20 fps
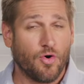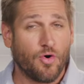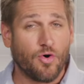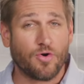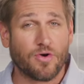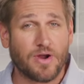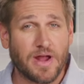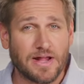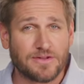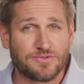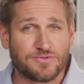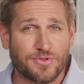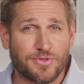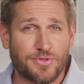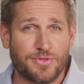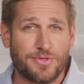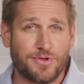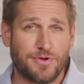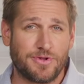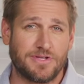or
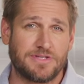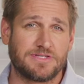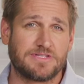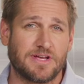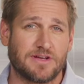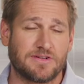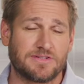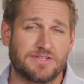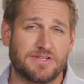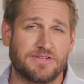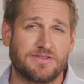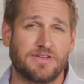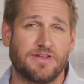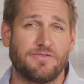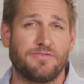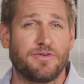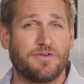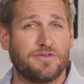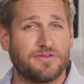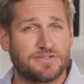130 Celsius
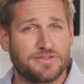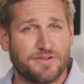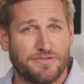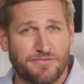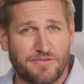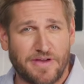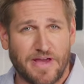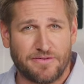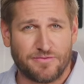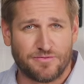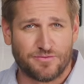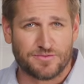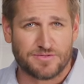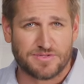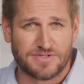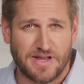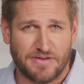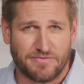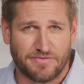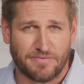if you're using a
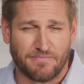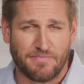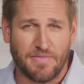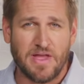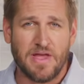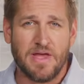fan-forced oven.